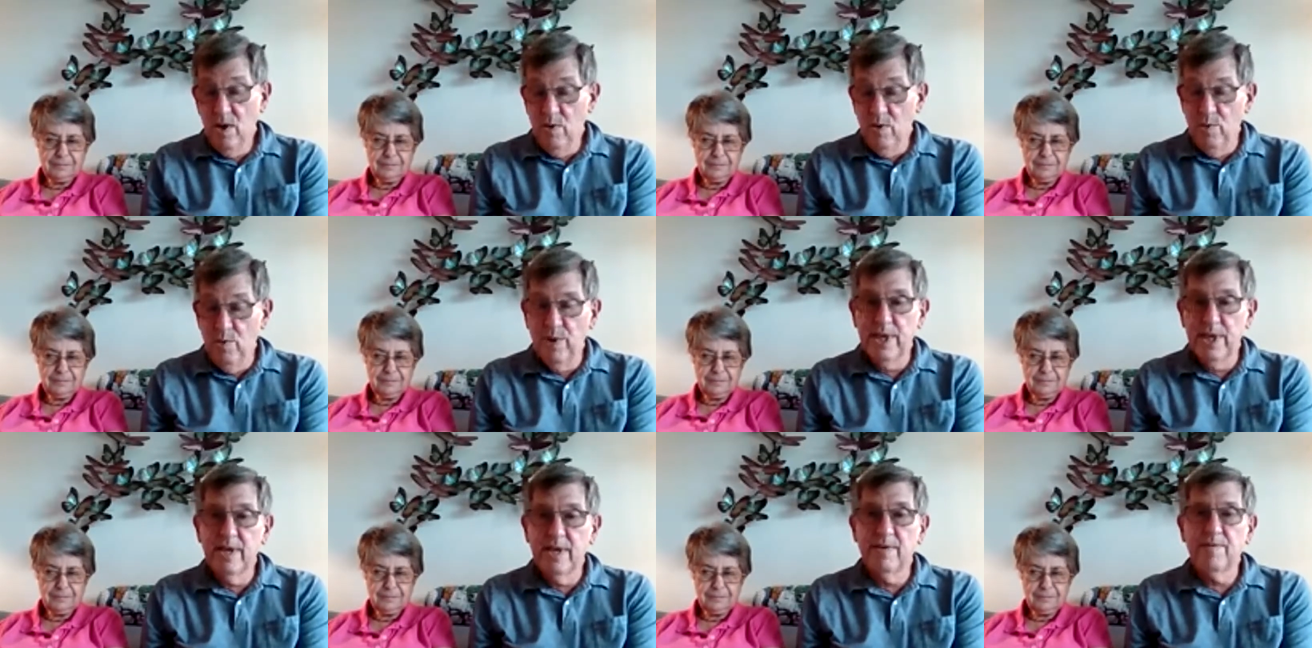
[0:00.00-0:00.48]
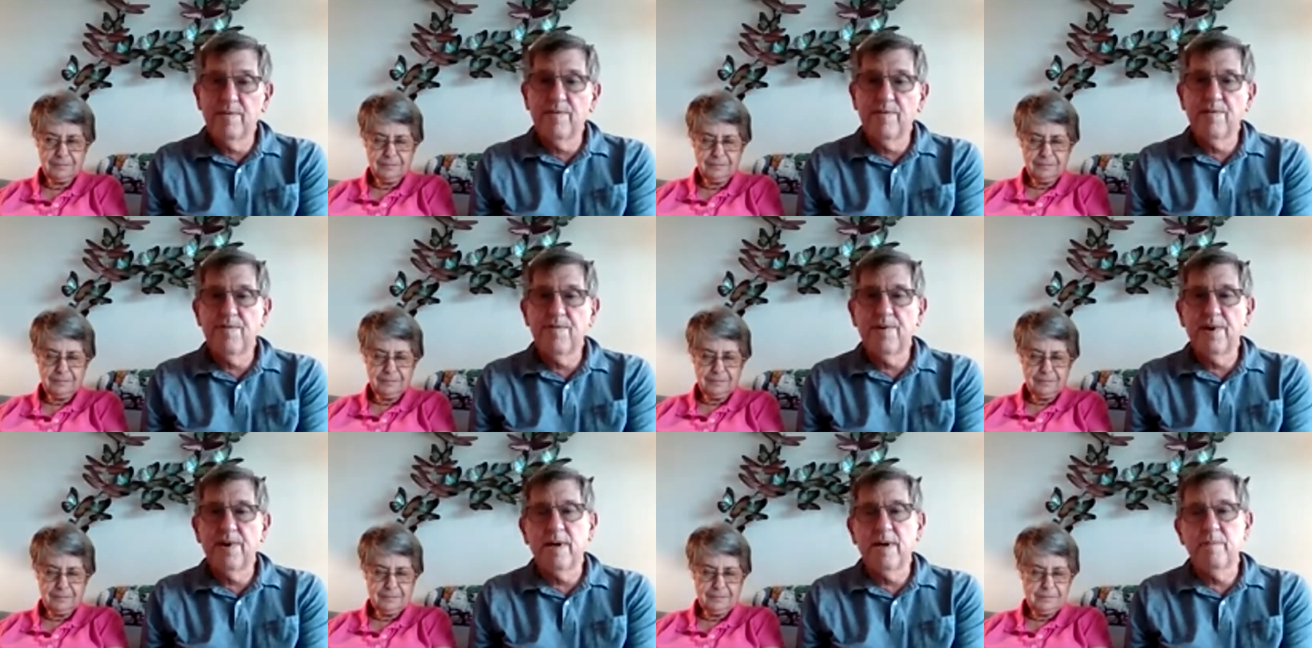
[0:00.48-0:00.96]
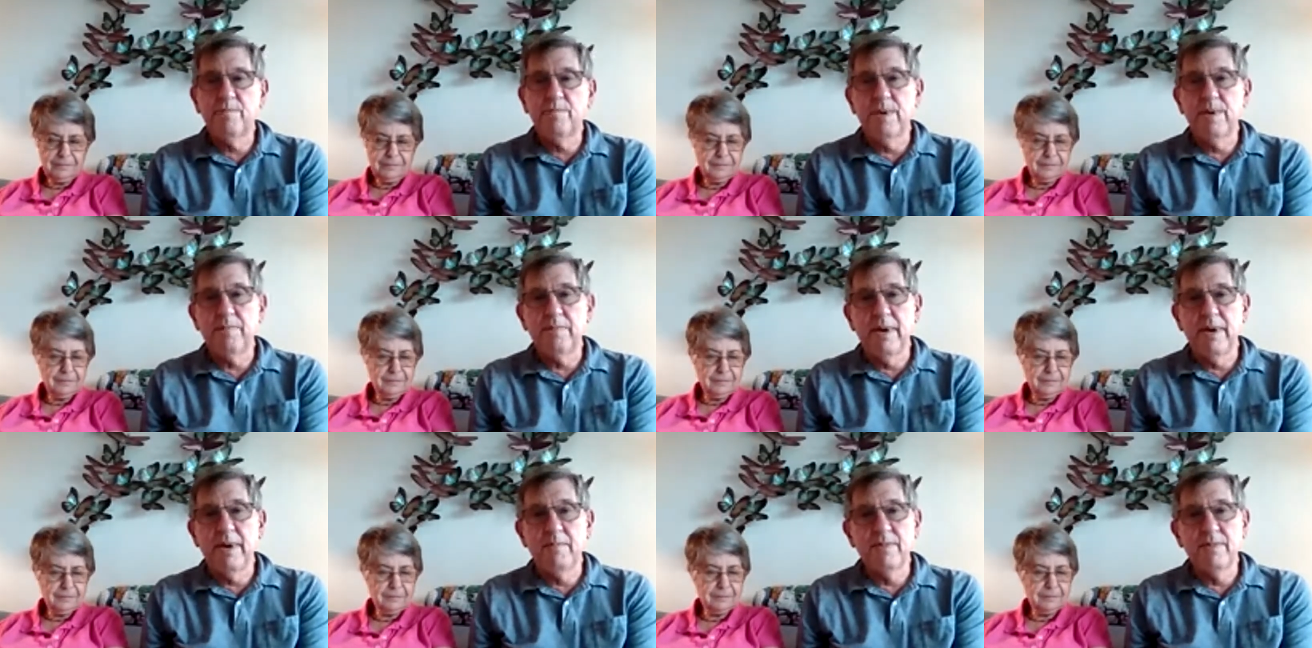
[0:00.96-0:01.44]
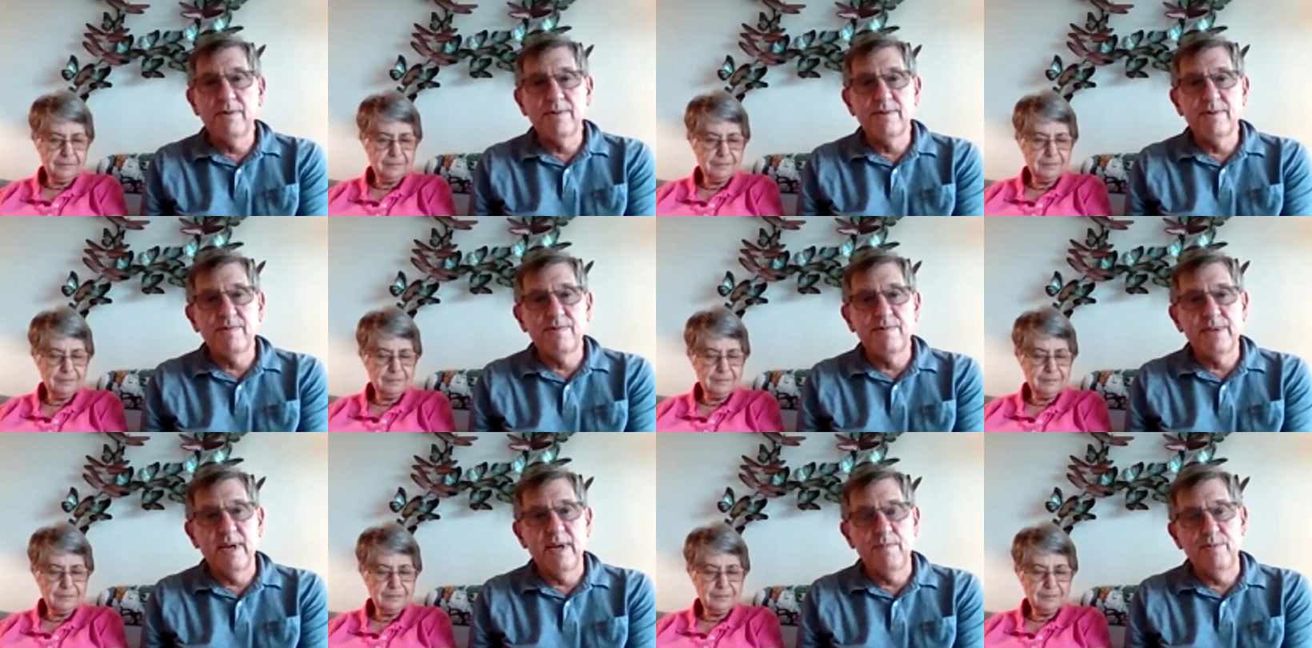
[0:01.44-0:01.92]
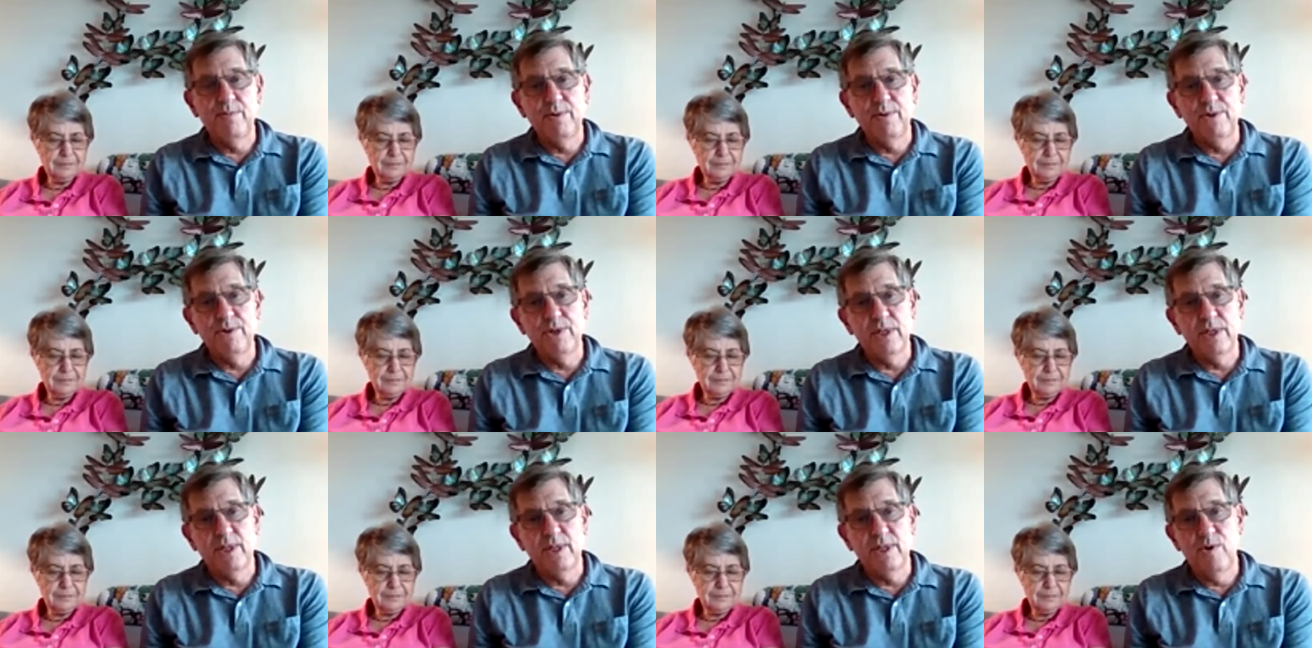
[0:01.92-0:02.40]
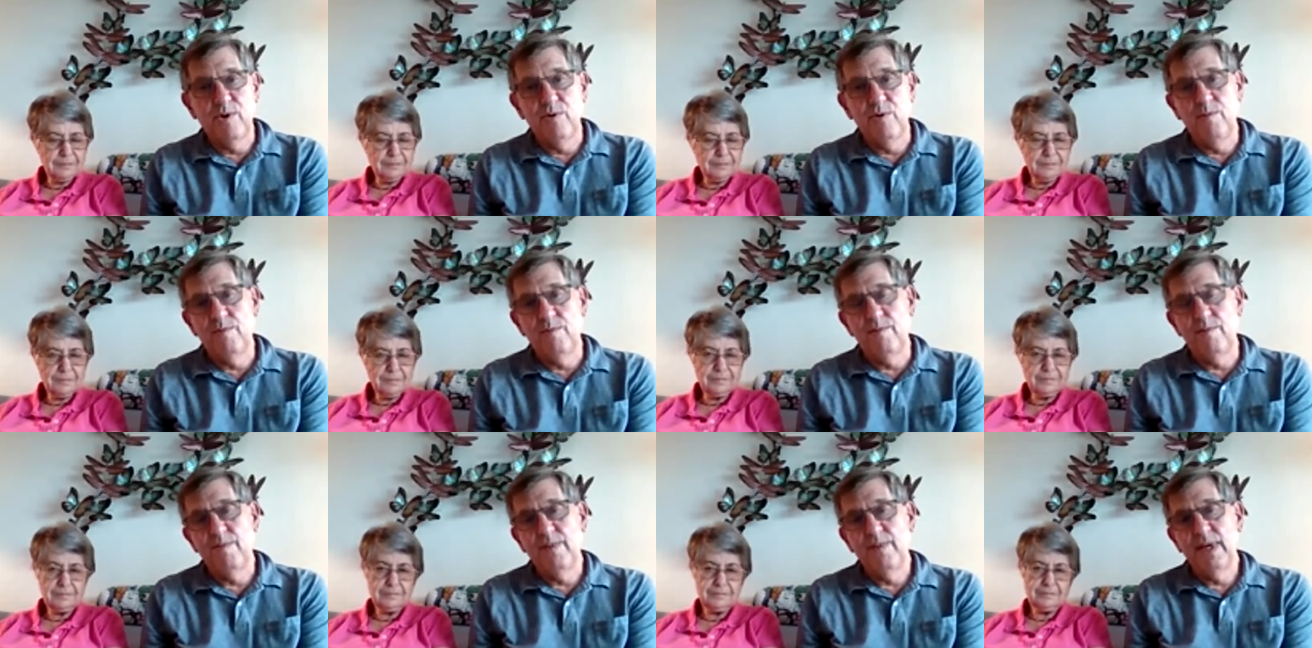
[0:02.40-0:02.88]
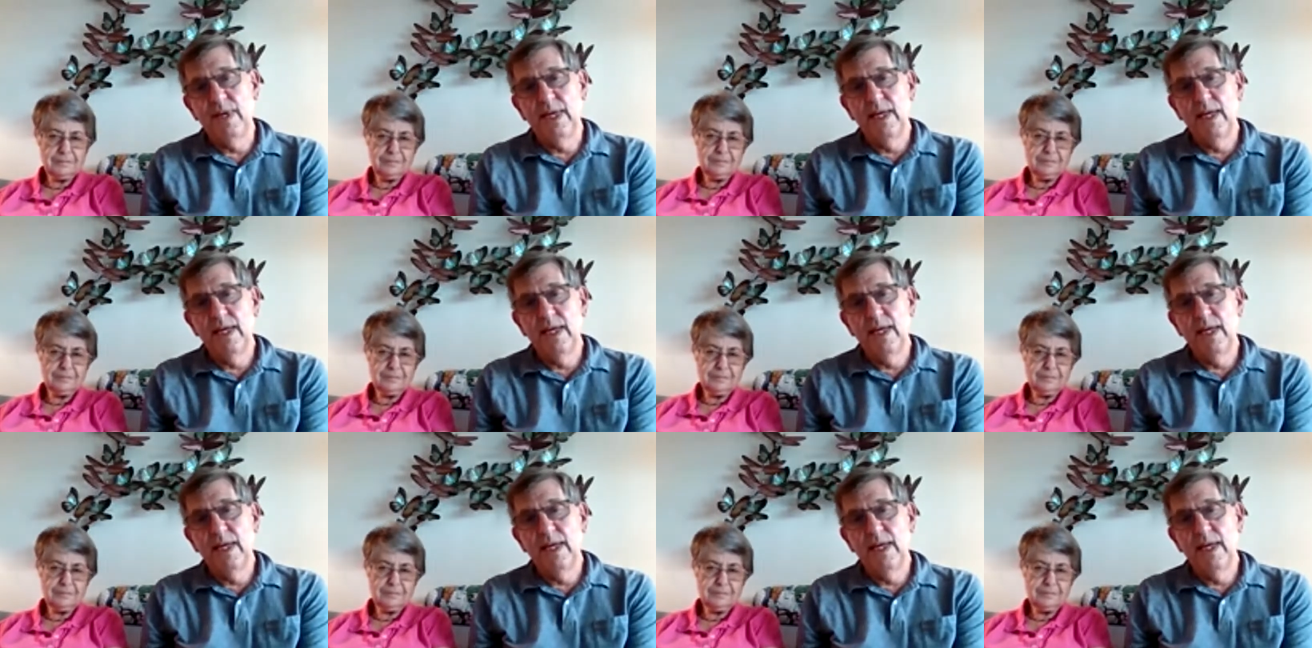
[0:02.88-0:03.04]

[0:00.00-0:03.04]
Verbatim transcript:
Speaker 1: We have uh, been members of Temple Shalom